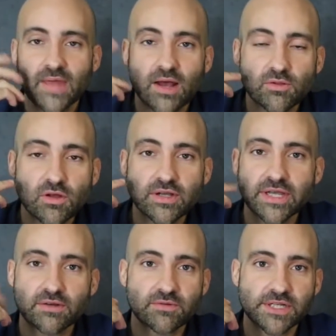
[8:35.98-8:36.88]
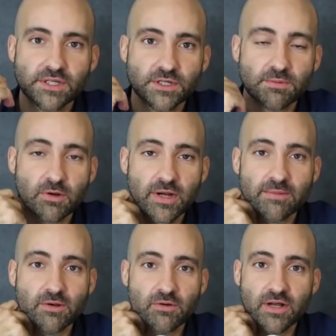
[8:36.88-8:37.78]
how long can a research
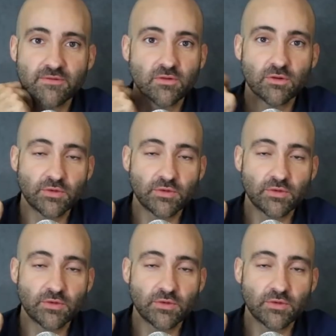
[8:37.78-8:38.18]
program go on for